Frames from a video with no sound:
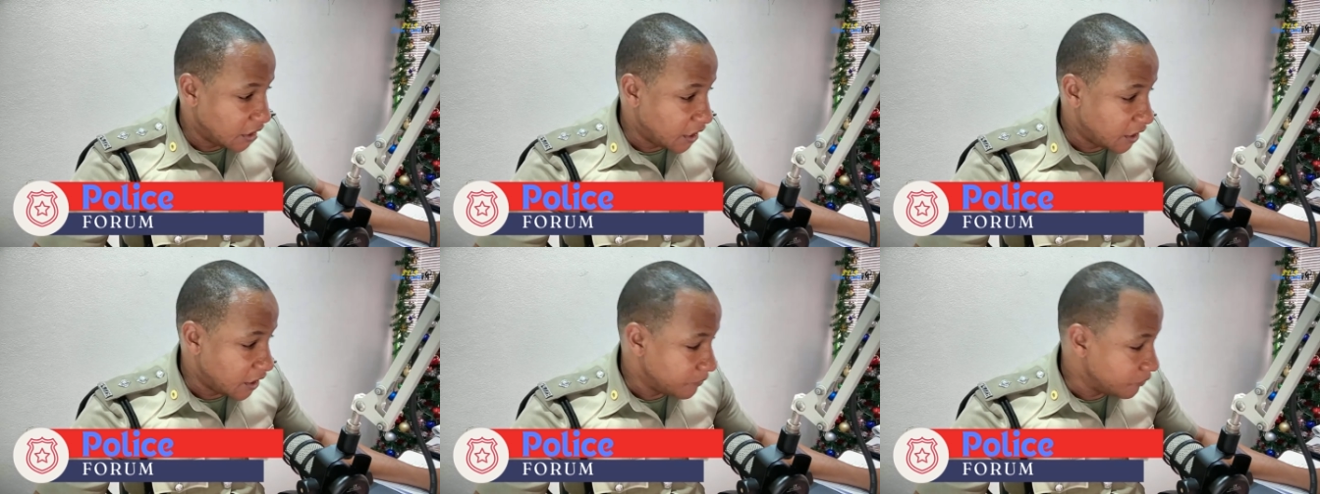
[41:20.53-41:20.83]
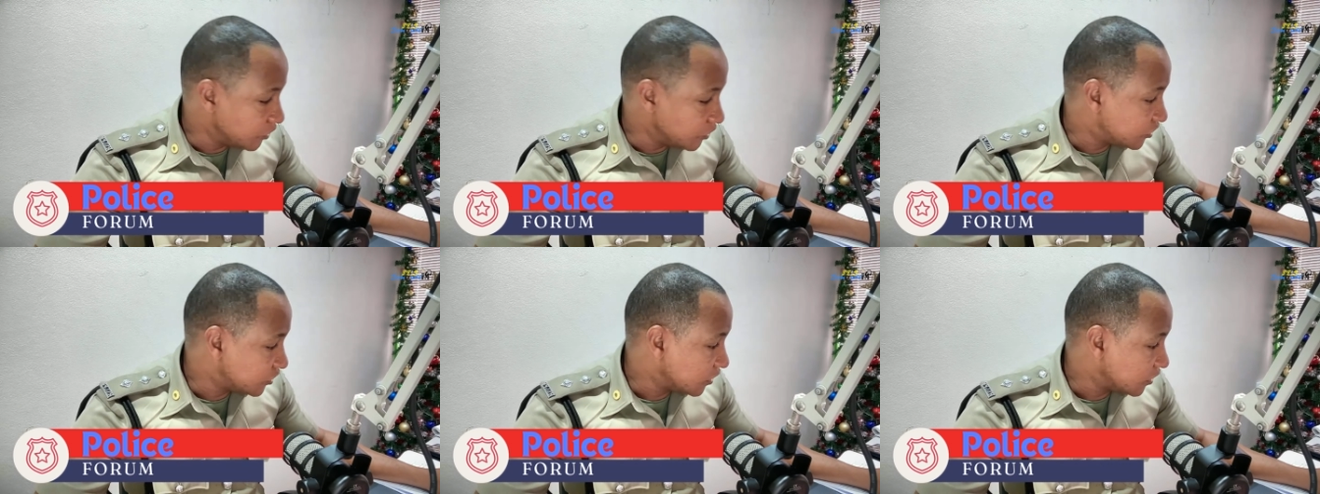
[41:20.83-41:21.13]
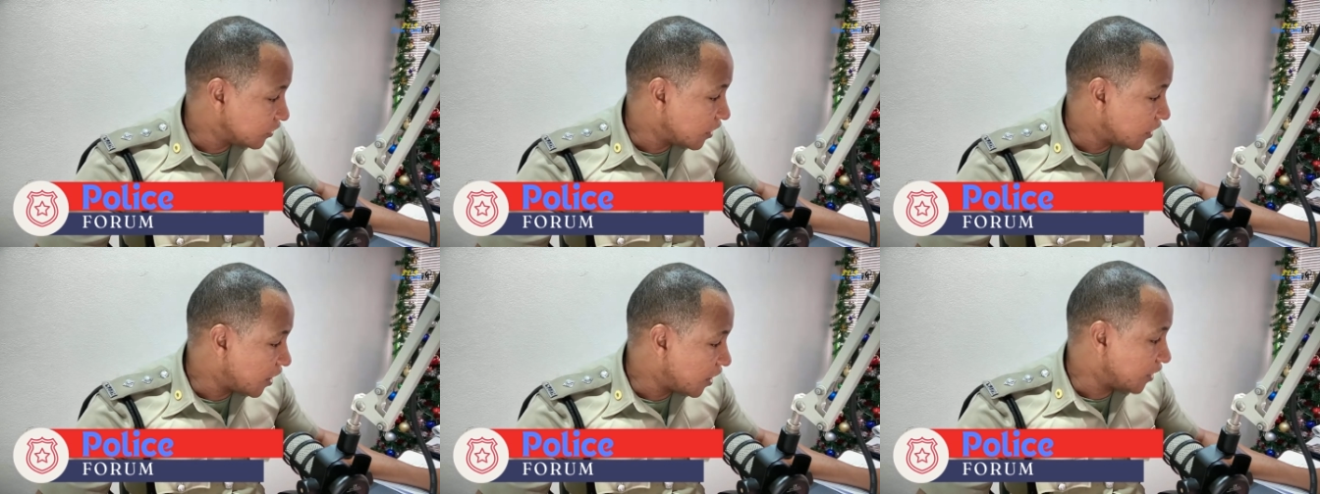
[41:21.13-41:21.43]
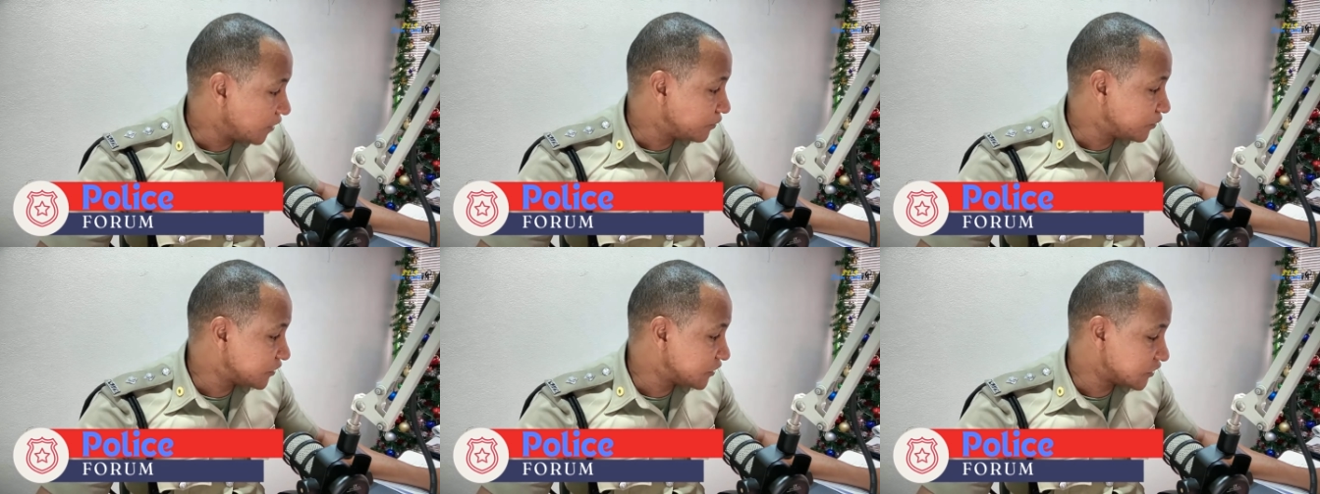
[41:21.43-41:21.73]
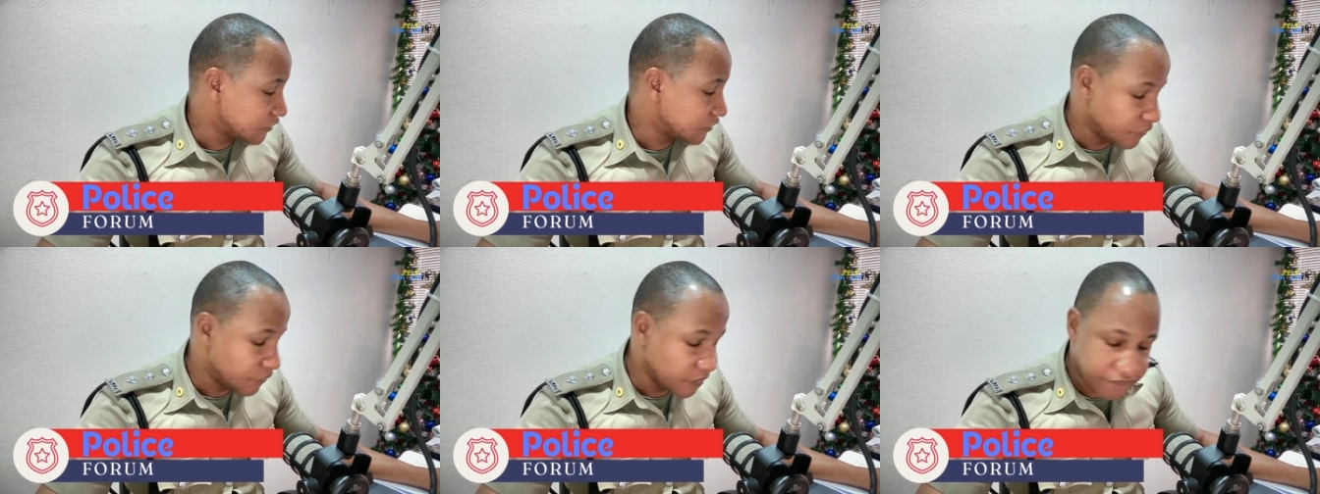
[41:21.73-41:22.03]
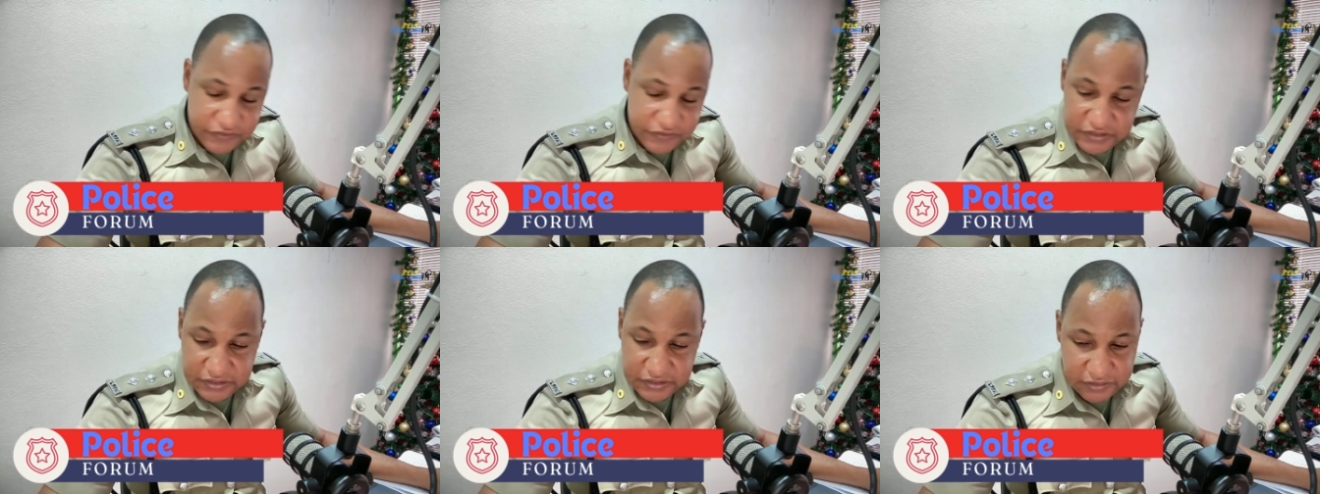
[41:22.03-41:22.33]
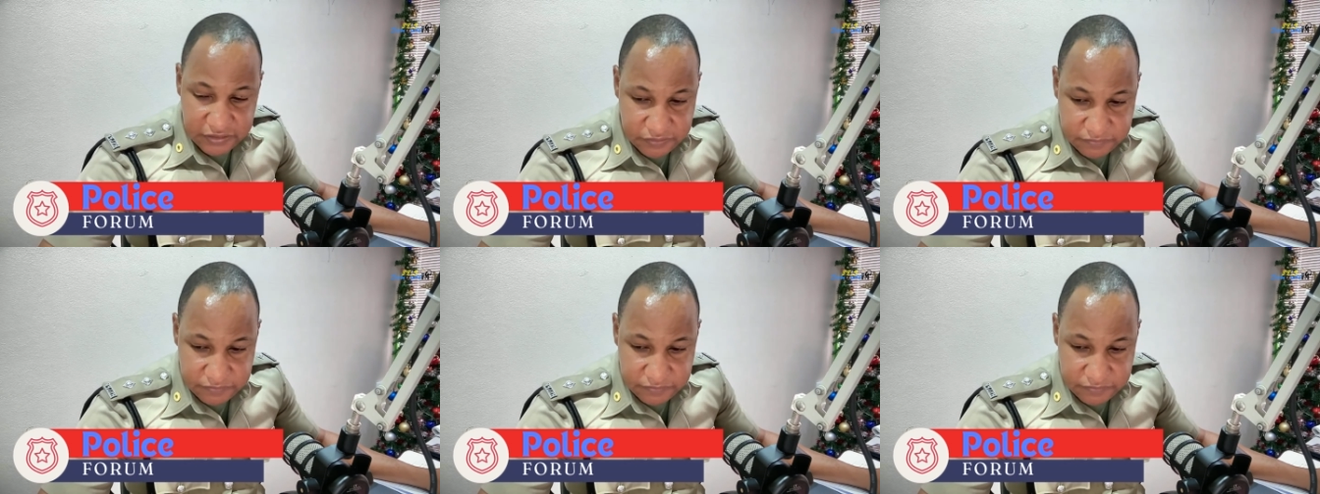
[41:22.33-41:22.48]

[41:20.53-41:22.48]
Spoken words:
which helps with the